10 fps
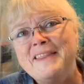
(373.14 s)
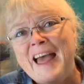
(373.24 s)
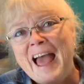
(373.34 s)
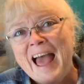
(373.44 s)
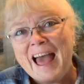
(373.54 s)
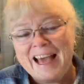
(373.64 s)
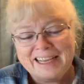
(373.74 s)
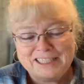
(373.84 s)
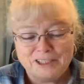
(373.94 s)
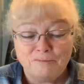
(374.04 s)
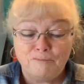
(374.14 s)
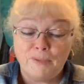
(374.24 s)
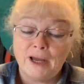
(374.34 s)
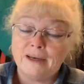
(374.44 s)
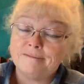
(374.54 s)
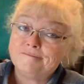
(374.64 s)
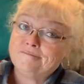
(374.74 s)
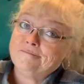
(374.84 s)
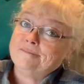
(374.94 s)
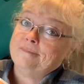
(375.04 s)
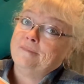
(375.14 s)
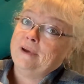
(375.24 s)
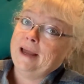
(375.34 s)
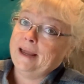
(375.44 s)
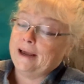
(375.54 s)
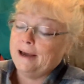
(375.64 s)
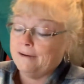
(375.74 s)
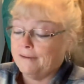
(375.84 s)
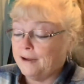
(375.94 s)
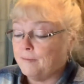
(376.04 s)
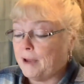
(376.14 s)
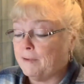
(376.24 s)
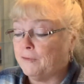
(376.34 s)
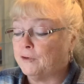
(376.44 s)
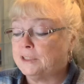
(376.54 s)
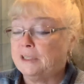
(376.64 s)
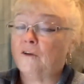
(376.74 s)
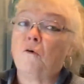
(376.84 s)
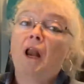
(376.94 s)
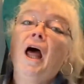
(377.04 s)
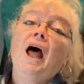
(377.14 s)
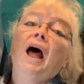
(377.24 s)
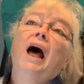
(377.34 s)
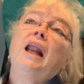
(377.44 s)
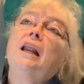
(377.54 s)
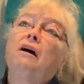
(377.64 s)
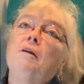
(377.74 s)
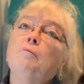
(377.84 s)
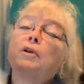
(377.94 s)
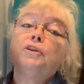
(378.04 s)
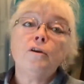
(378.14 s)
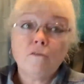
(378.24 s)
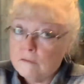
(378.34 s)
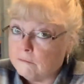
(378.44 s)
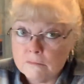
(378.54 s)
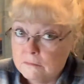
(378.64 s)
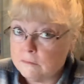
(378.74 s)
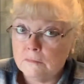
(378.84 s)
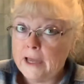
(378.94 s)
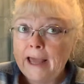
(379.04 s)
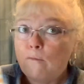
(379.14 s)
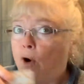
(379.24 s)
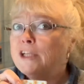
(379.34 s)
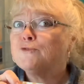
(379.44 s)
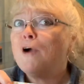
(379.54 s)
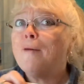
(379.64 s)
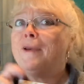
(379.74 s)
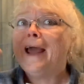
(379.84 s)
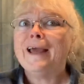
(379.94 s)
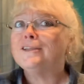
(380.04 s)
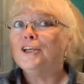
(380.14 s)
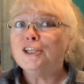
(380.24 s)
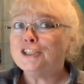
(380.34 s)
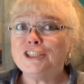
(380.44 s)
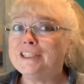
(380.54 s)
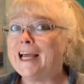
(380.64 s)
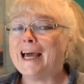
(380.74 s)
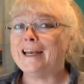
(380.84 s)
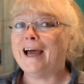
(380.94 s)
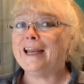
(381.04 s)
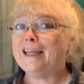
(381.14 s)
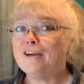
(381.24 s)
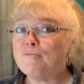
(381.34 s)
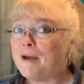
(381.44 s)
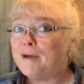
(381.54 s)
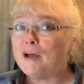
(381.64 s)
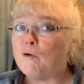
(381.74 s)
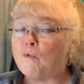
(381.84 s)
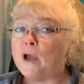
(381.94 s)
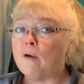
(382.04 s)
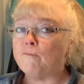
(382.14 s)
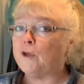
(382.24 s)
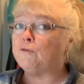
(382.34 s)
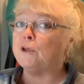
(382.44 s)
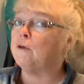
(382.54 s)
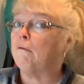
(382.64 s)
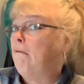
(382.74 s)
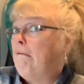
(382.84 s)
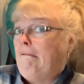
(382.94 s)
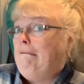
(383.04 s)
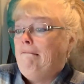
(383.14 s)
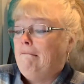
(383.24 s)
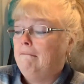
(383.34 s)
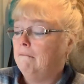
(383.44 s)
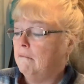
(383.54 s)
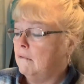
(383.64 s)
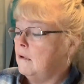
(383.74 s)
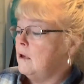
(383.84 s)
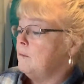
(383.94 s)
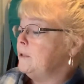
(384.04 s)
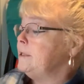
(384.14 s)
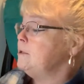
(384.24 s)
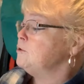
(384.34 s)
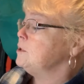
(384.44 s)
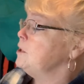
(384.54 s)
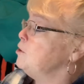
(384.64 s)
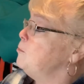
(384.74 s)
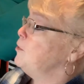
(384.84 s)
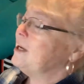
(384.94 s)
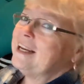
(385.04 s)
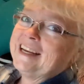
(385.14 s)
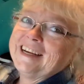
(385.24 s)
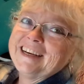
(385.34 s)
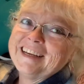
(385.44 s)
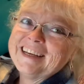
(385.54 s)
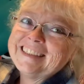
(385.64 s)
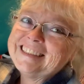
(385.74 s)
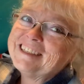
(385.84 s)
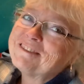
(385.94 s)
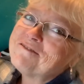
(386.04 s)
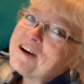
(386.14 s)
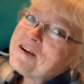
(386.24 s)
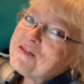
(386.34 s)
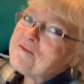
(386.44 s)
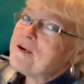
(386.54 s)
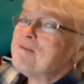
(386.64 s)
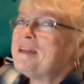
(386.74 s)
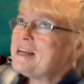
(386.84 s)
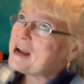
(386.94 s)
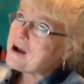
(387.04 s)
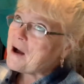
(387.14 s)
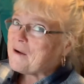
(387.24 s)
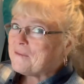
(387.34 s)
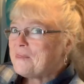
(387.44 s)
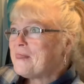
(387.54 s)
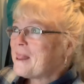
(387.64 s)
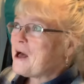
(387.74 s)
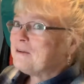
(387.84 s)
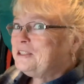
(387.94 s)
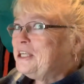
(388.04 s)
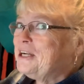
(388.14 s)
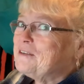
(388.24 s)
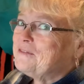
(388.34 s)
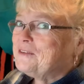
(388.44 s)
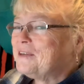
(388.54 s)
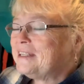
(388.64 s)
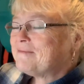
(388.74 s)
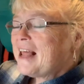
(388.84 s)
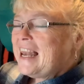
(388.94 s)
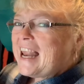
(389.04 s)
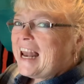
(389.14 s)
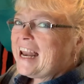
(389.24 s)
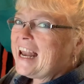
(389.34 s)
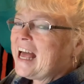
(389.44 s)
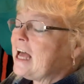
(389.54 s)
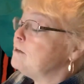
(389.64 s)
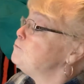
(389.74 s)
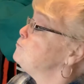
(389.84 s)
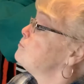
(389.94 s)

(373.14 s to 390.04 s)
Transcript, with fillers: that, but hey, I don't know. Maybe if they're sitting there going, I don't know what I'm going to do. Hey, watch Robin Ann. She's had an idea. Maybe it'll help, will help you too. But then there's a little book in here. Look at little the women in there all, all cheerful and la la la.